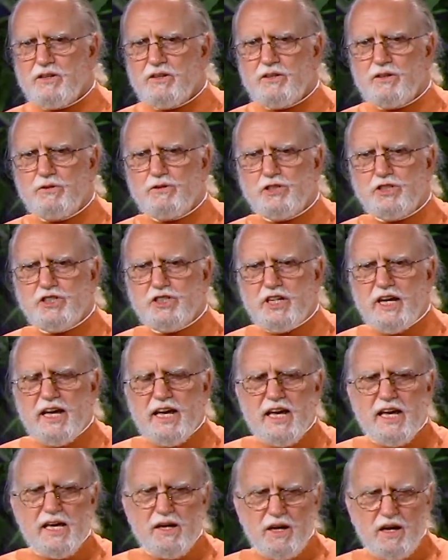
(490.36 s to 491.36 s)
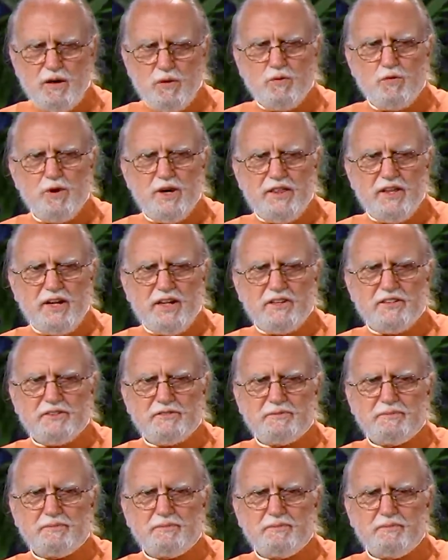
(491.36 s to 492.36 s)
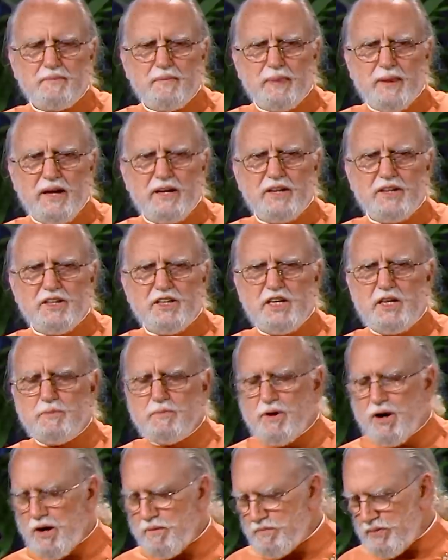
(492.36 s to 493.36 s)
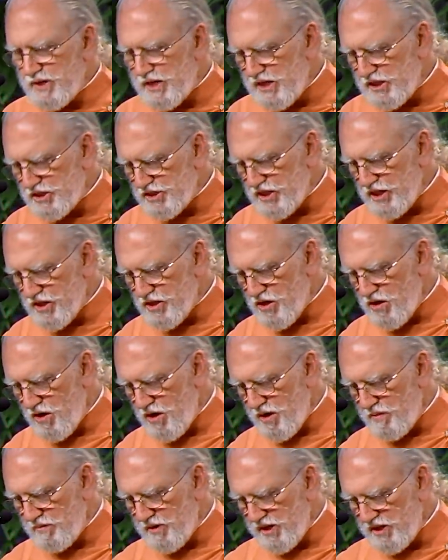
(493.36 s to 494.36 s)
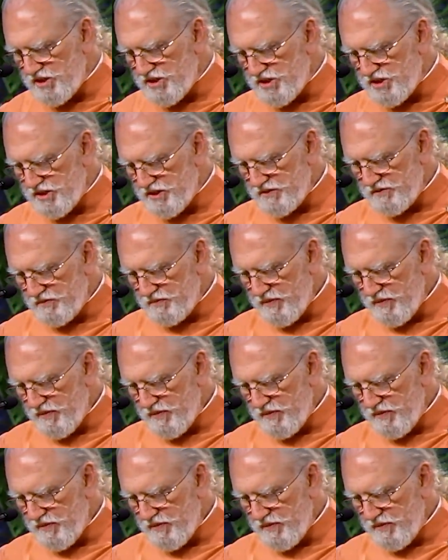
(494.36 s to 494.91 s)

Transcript: to stay with it and to keep our peace and calmness.